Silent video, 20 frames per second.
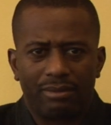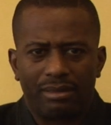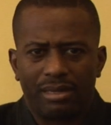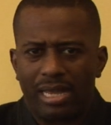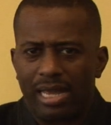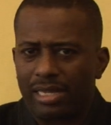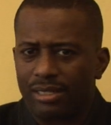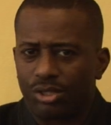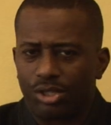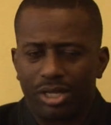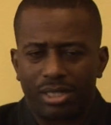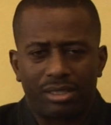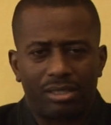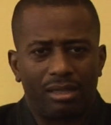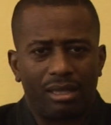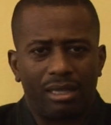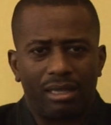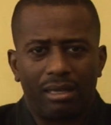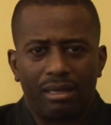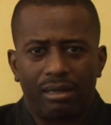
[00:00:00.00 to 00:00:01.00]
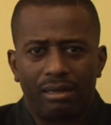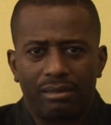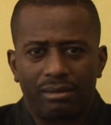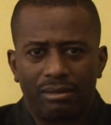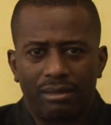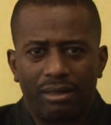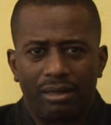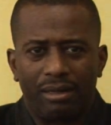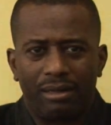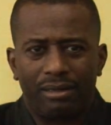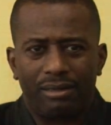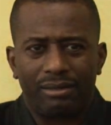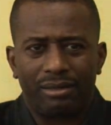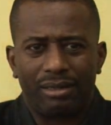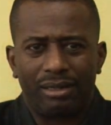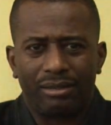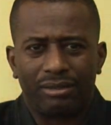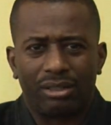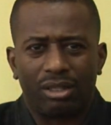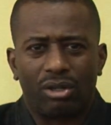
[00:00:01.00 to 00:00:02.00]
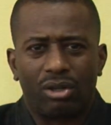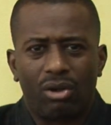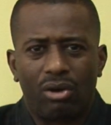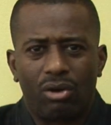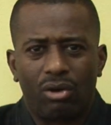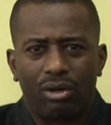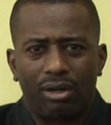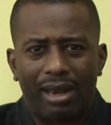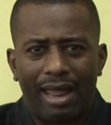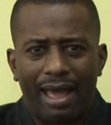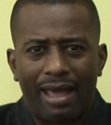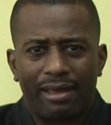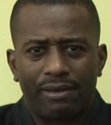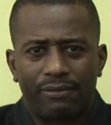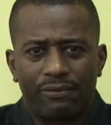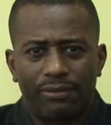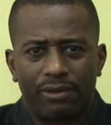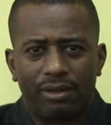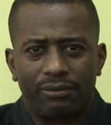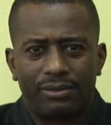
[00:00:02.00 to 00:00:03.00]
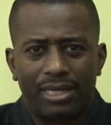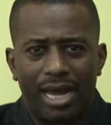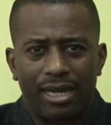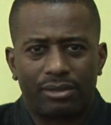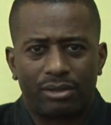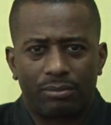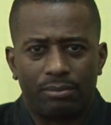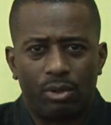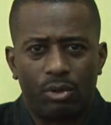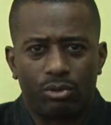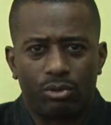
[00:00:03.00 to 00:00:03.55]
just the long life of Dr. Moses